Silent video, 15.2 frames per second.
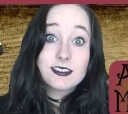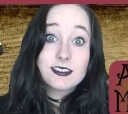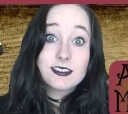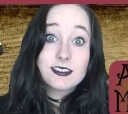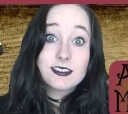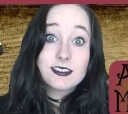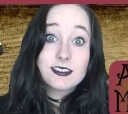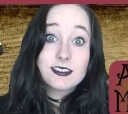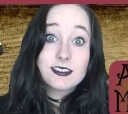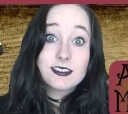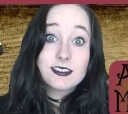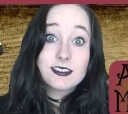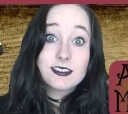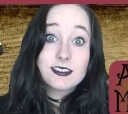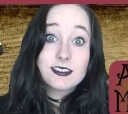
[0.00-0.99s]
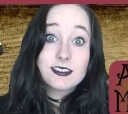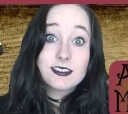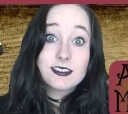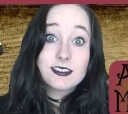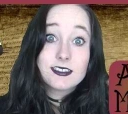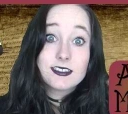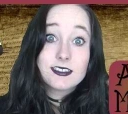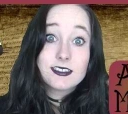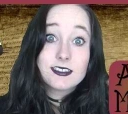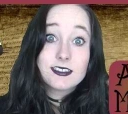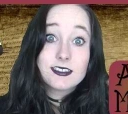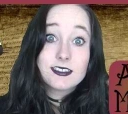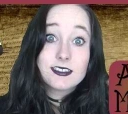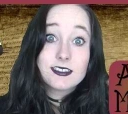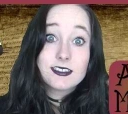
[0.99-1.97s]

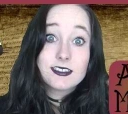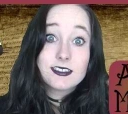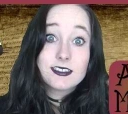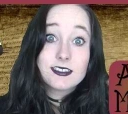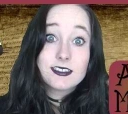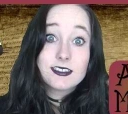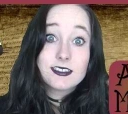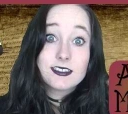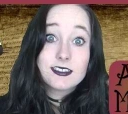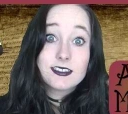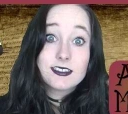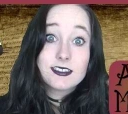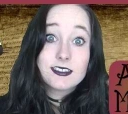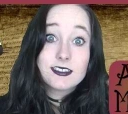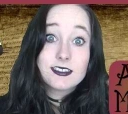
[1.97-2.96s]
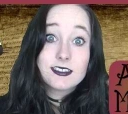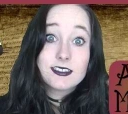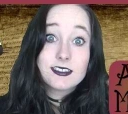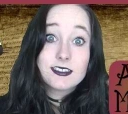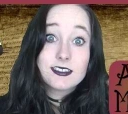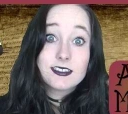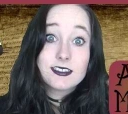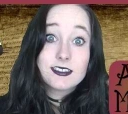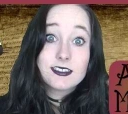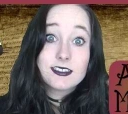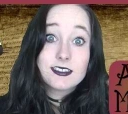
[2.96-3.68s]
This is a still picture; no speech is visible.